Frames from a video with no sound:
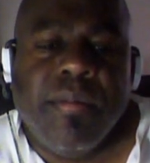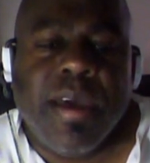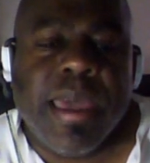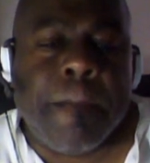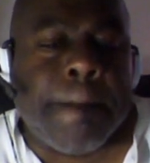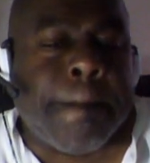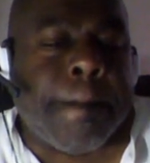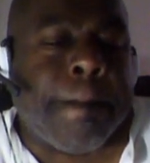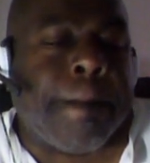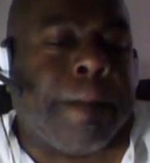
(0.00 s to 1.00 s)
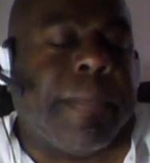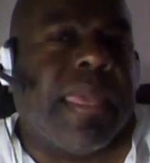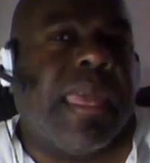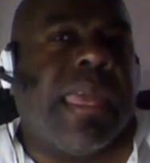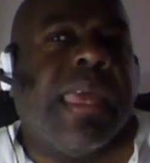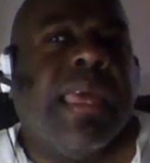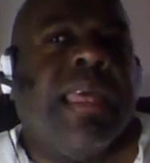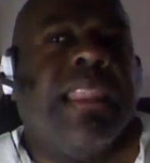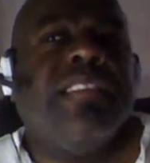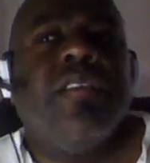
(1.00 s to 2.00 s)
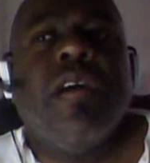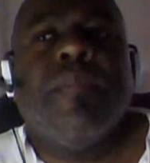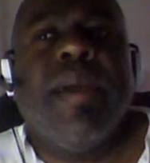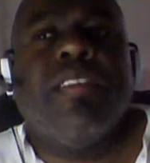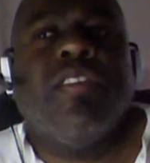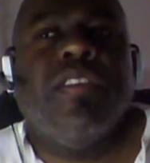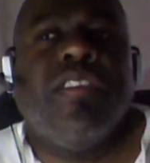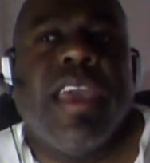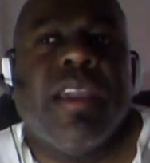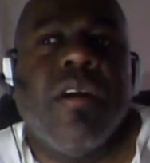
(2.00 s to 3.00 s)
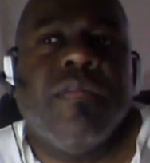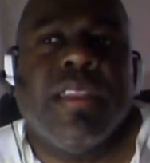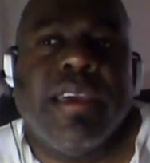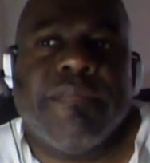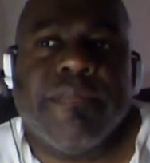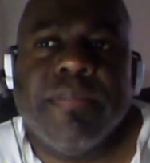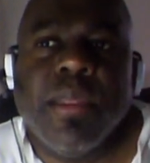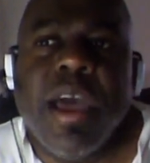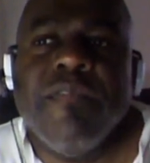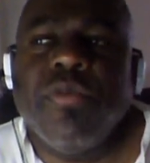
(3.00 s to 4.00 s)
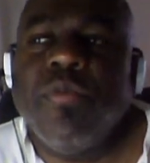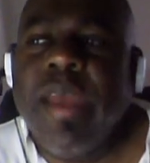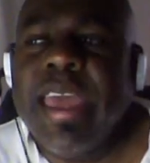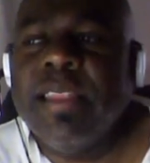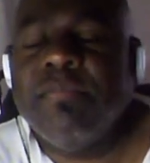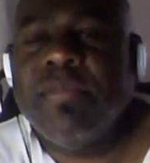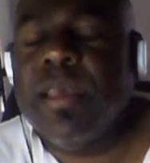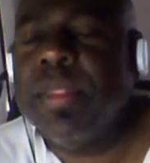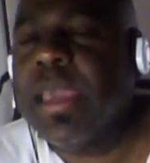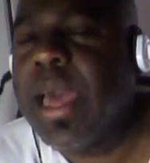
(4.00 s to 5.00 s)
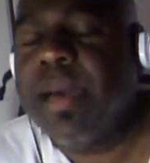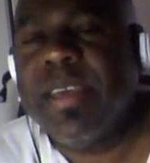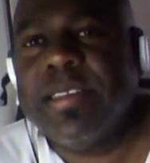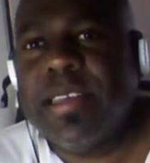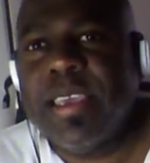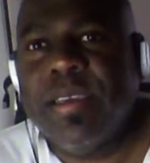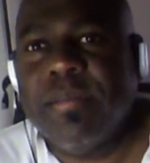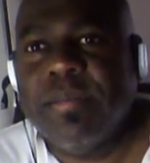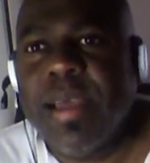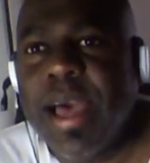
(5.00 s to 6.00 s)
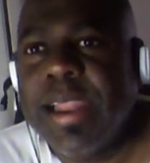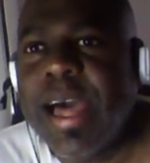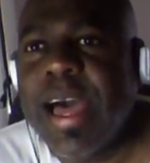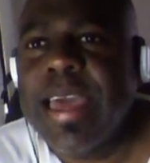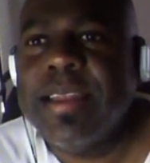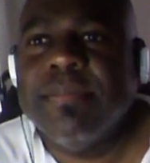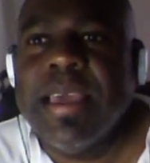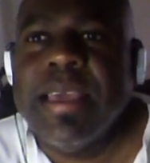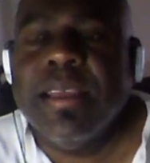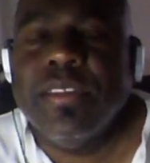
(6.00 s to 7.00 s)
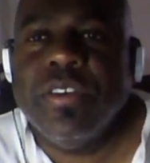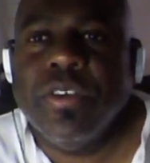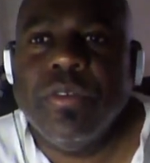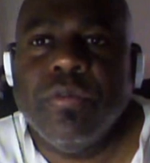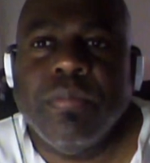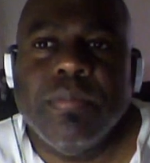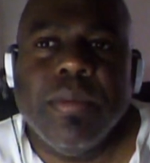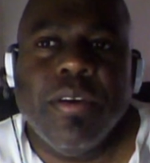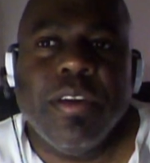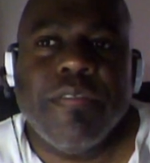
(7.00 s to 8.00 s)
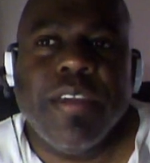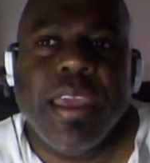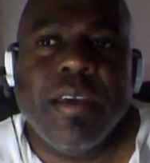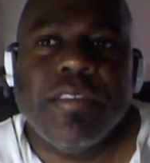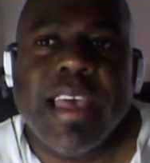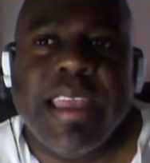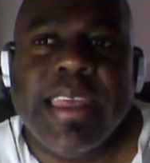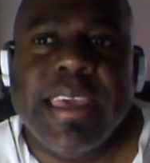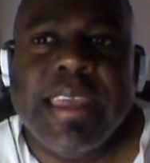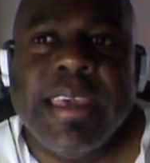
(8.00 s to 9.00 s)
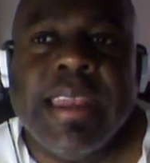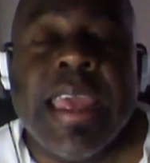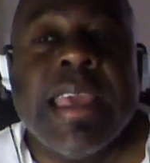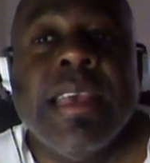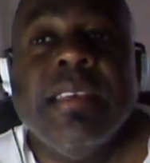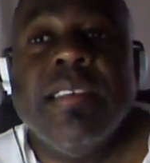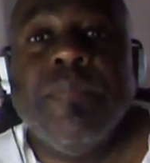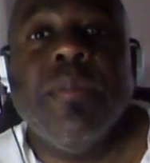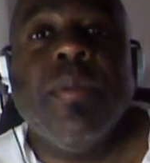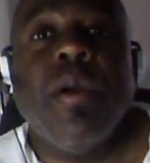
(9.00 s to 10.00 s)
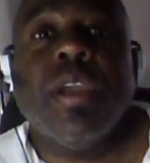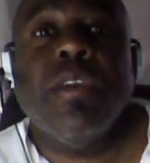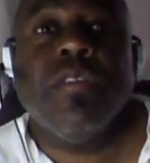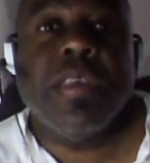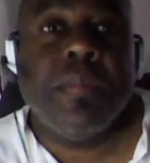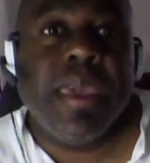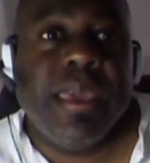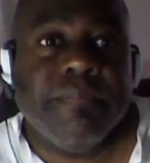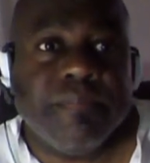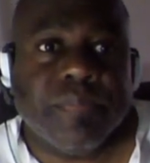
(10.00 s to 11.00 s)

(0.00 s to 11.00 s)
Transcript: Right? Let's talk about Sergei Kovalev. Now, I've read some of the comments here online to earlier videos I did, and some people are accusing me